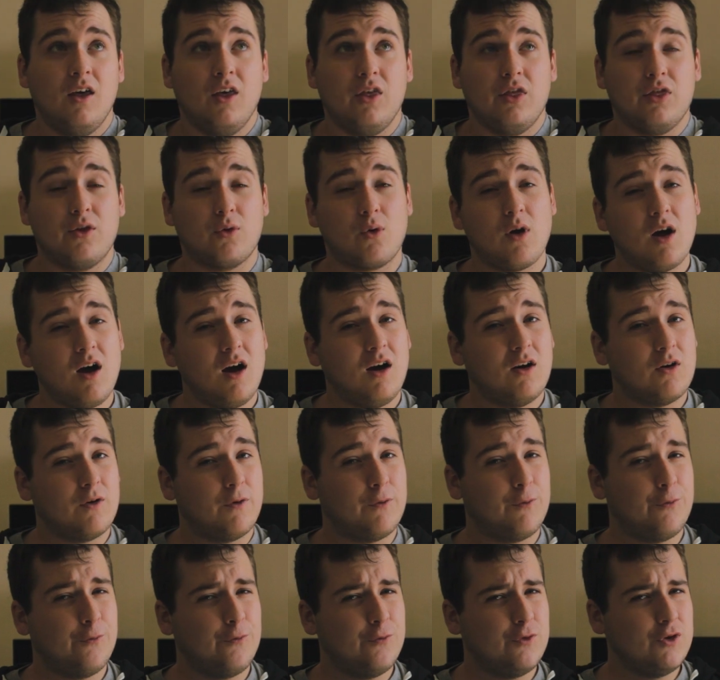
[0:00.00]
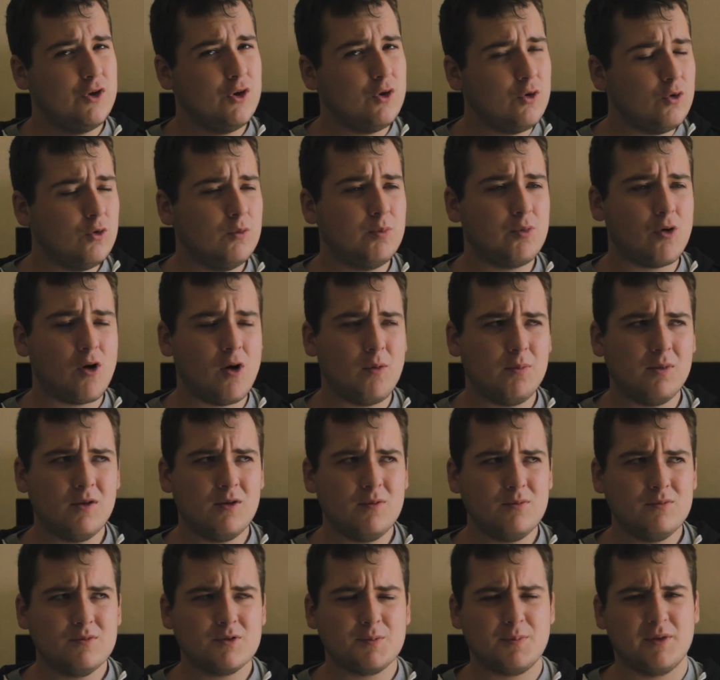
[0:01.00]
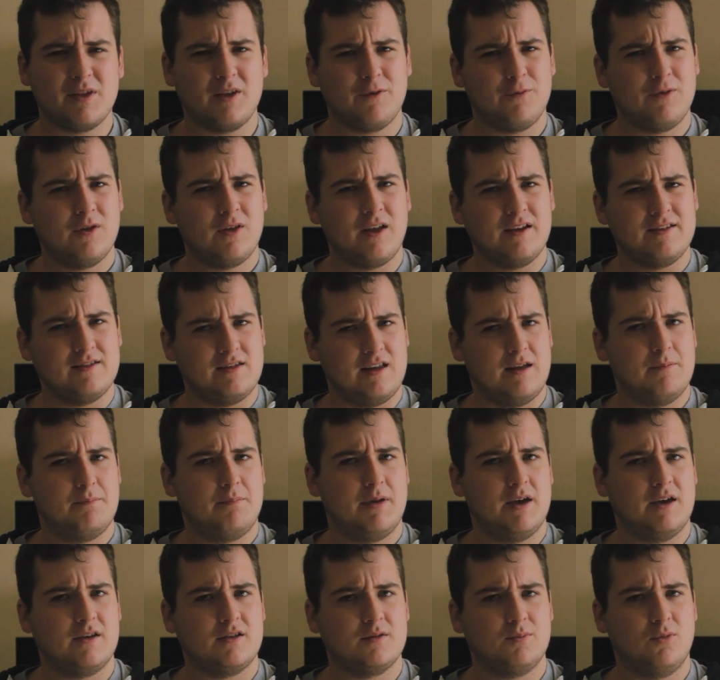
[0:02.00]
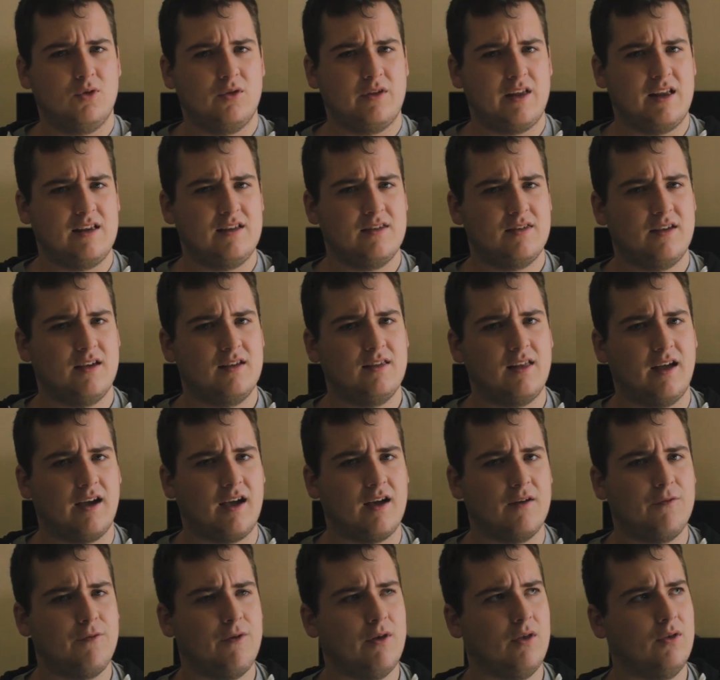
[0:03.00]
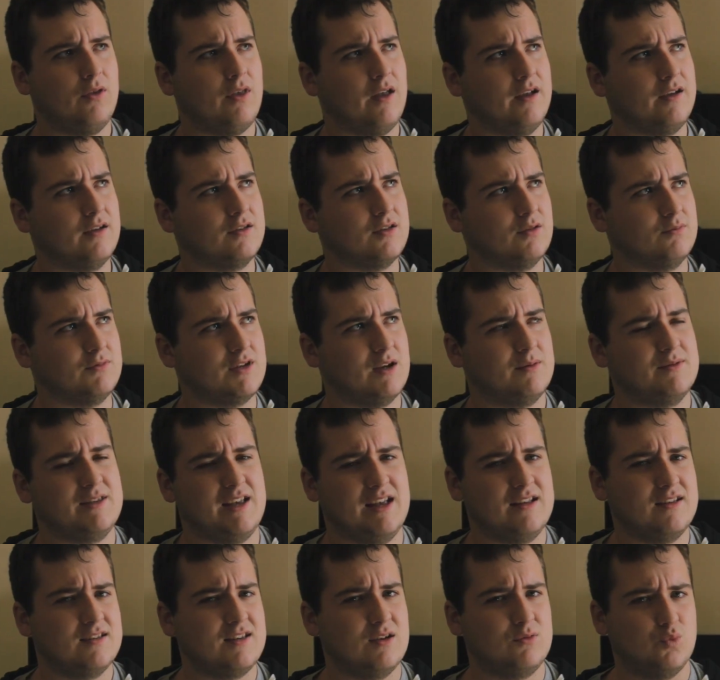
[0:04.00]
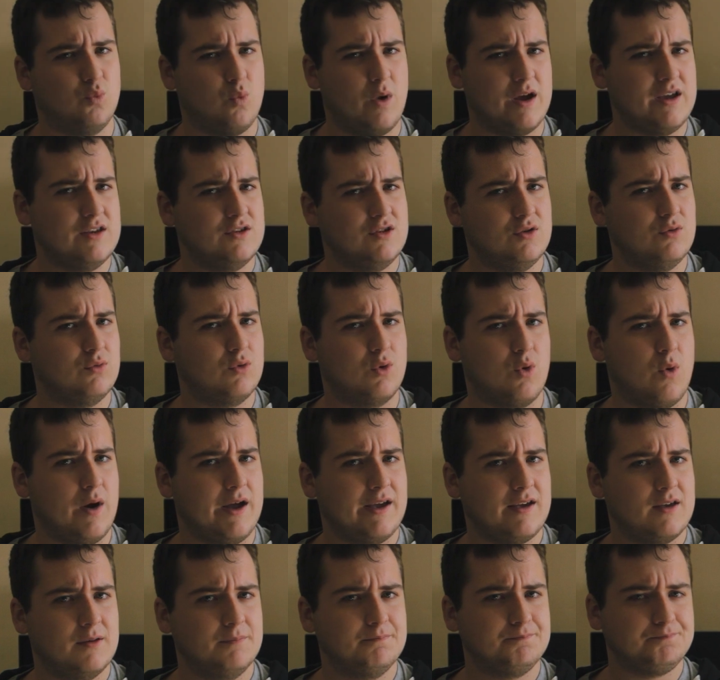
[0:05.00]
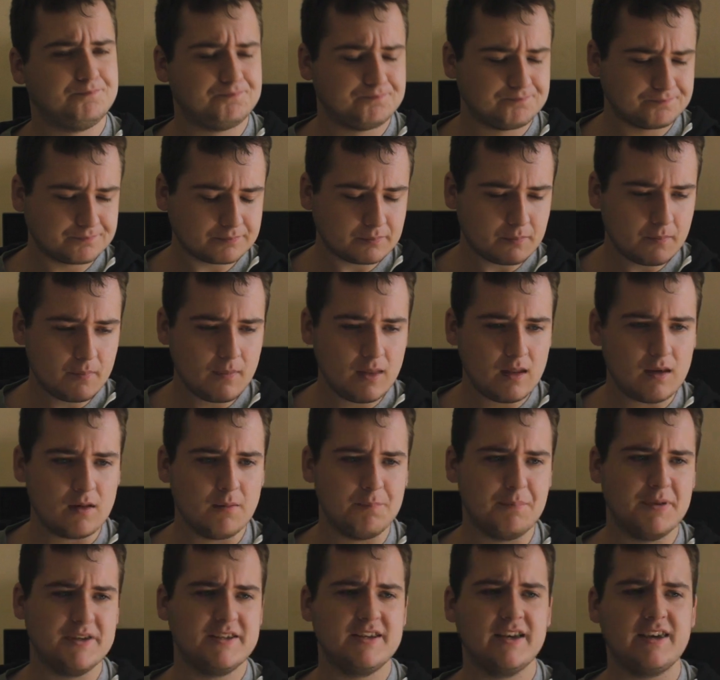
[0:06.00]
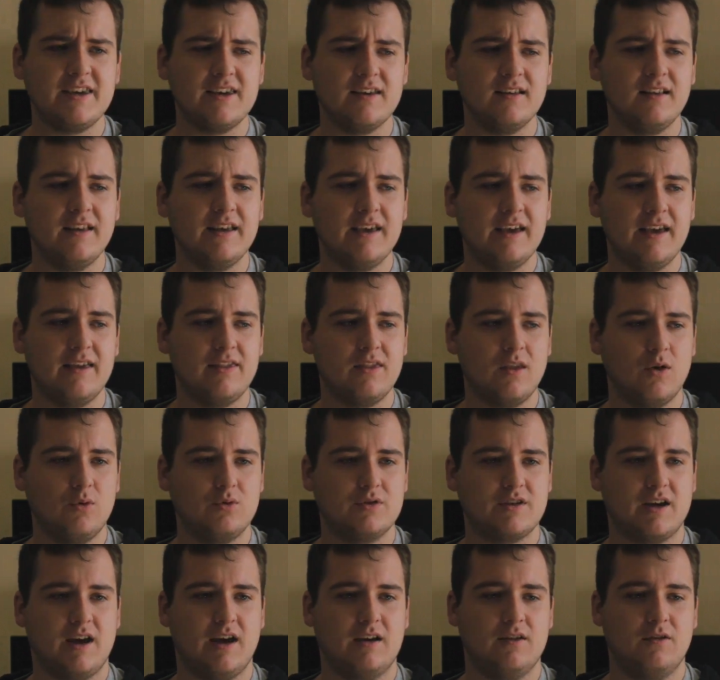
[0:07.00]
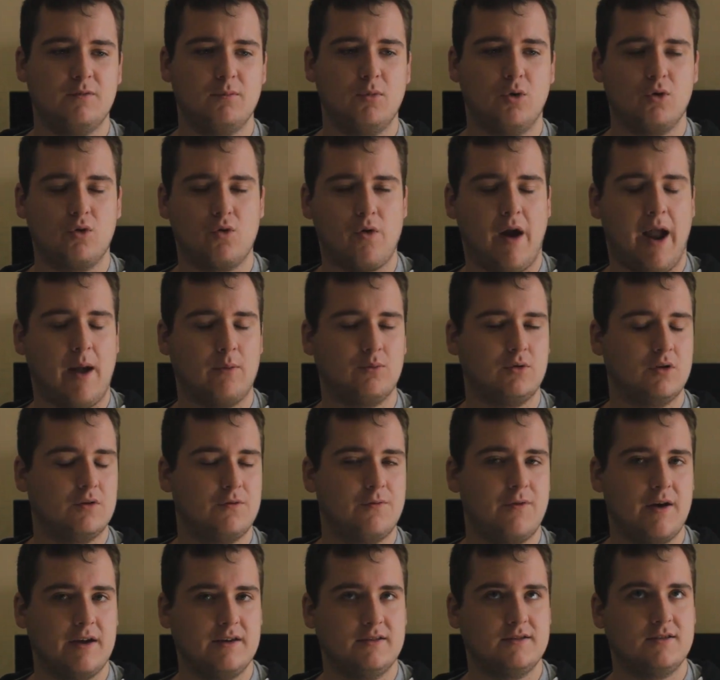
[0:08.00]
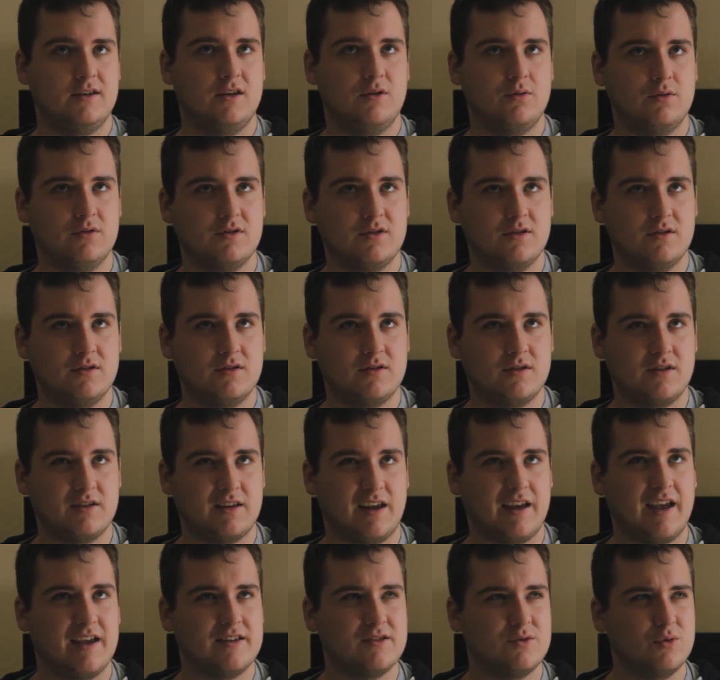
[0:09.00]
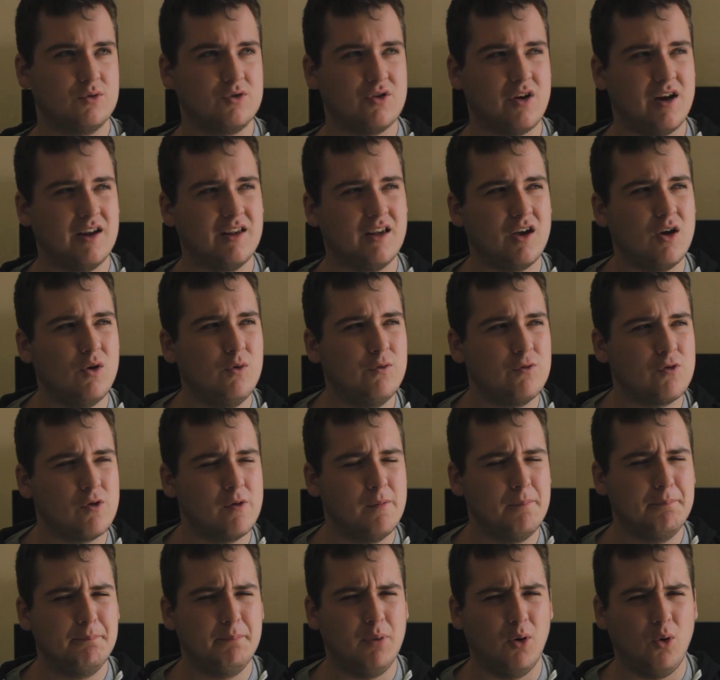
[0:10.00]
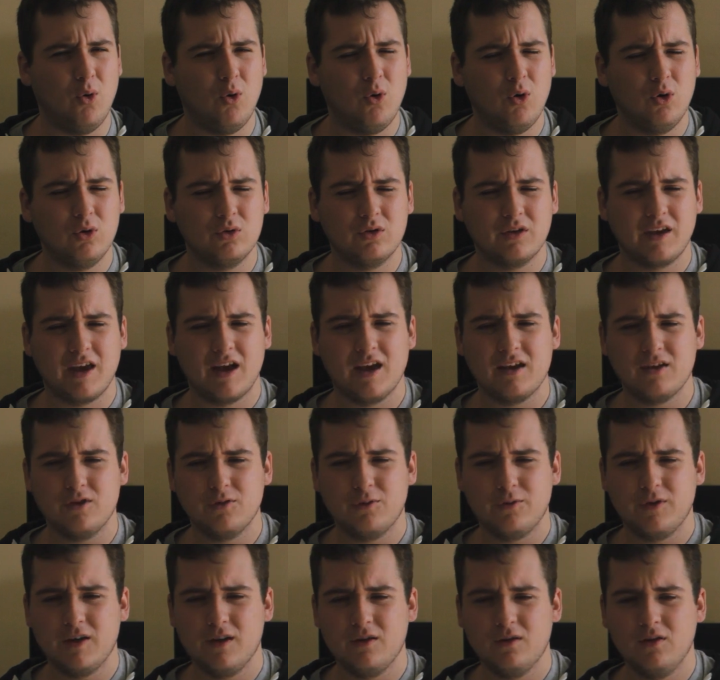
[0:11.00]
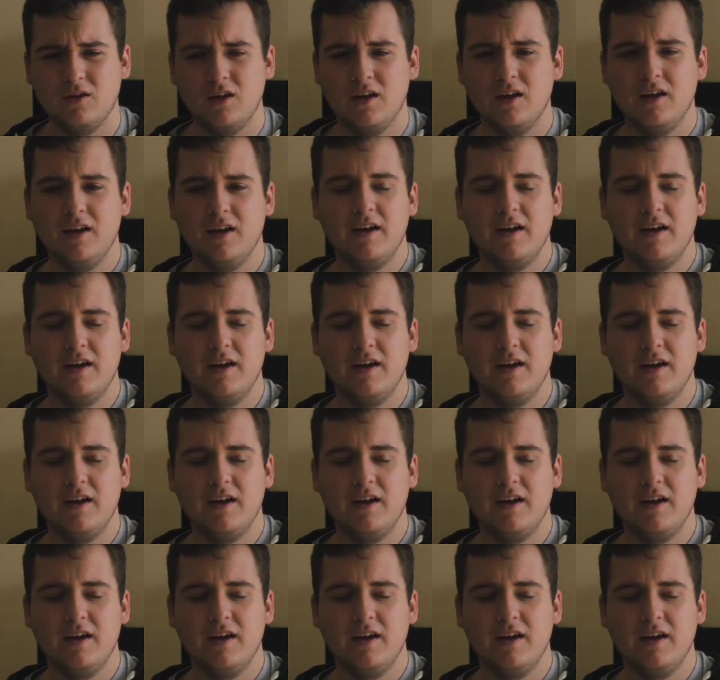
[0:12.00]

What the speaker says: There are a few problems, but they feel like nitpicks more than anything. Like, I felt like sometimes the editing was way too quick, particularly in those kind of more grounded fight sequences, because I guess they were trying to go for a Bourne kind of feel.